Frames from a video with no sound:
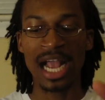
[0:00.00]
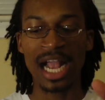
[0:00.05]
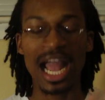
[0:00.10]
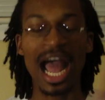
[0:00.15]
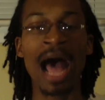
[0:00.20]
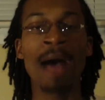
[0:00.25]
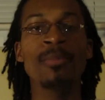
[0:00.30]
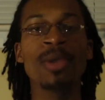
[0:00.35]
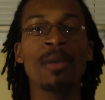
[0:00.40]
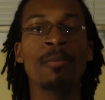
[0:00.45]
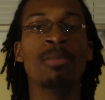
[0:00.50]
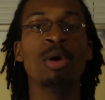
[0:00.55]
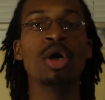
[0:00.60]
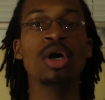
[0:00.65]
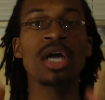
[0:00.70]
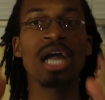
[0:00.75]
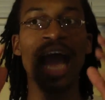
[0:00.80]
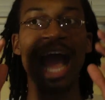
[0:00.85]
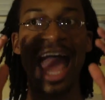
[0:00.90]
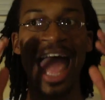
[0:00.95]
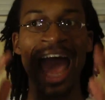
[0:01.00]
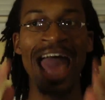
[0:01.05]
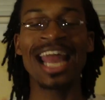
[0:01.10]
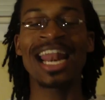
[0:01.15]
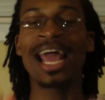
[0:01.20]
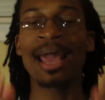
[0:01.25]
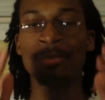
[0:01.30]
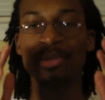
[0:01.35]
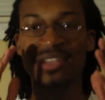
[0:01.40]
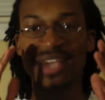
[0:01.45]
comic book
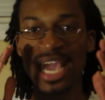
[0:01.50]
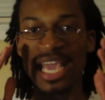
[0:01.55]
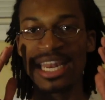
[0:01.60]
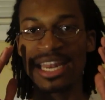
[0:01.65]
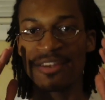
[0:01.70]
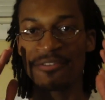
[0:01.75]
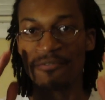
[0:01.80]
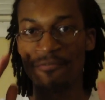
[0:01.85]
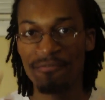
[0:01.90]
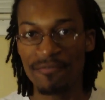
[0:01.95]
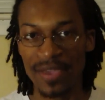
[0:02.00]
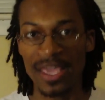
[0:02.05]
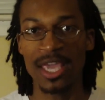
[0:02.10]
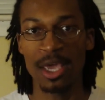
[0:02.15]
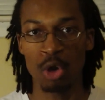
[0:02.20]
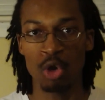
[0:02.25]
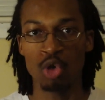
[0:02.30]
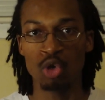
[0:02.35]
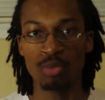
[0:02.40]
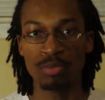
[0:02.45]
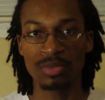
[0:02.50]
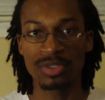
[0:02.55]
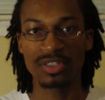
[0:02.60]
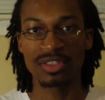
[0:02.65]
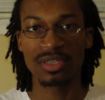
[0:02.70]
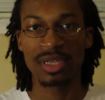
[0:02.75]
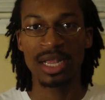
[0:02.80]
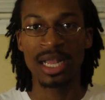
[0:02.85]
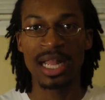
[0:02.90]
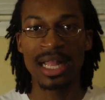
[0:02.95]
adaptated
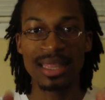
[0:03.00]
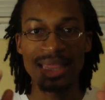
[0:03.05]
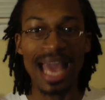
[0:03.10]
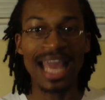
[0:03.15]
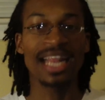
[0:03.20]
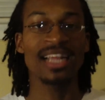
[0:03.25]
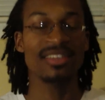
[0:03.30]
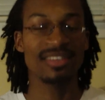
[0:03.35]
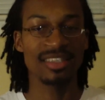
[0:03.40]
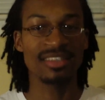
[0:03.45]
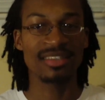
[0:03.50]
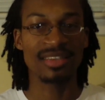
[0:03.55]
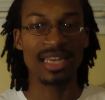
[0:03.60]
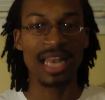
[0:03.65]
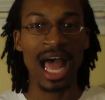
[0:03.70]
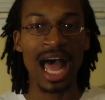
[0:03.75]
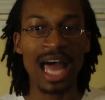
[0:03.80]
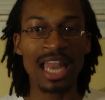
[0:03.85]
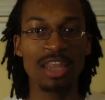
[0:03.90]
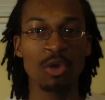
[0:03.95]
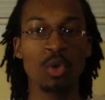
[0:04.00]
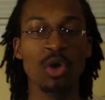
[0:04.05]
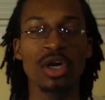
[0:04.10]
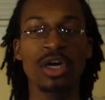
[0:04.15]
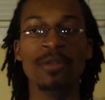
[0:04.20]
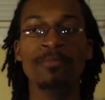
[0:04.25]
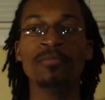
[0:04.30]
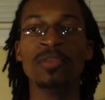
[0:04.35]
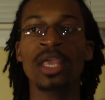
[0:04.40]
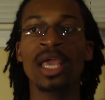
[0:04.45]
films that exist in
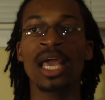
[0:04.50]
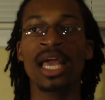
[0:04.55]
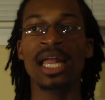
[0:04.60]
Hollywood.